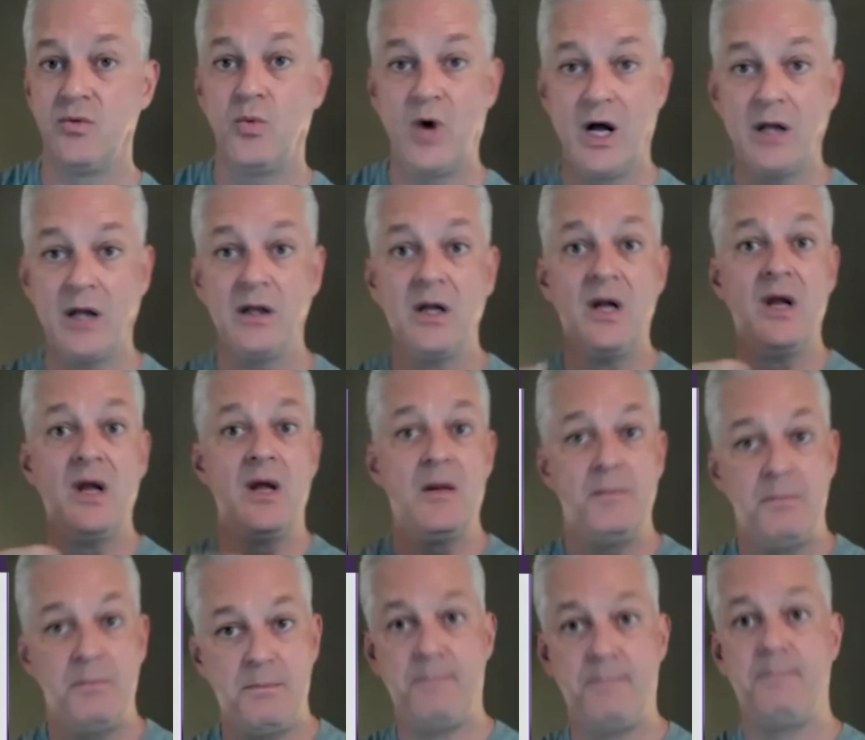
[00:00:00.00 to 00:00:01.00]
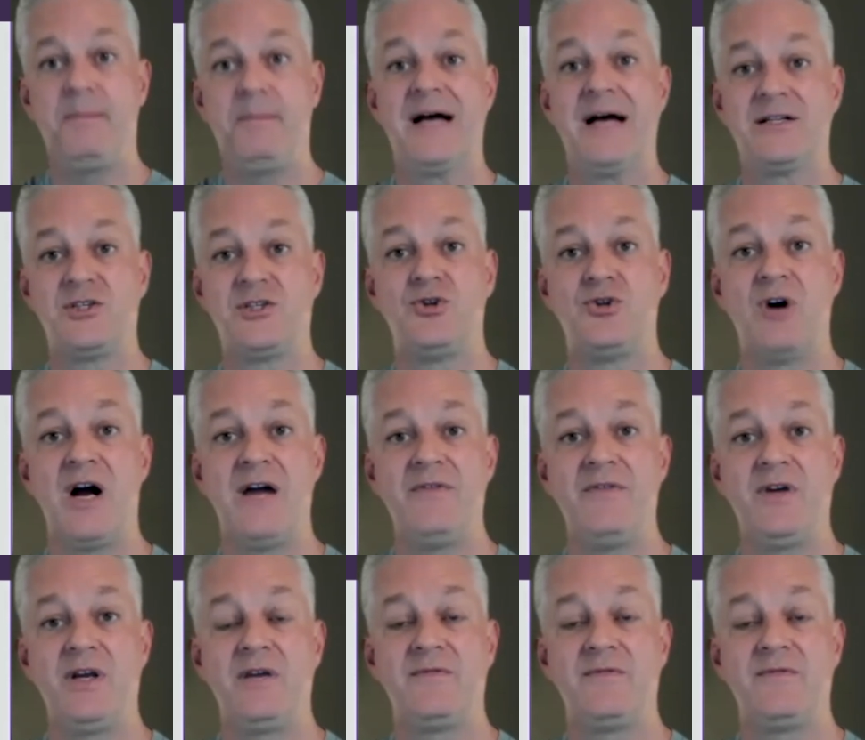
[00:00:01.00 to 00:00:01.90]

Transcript: Well, that's driving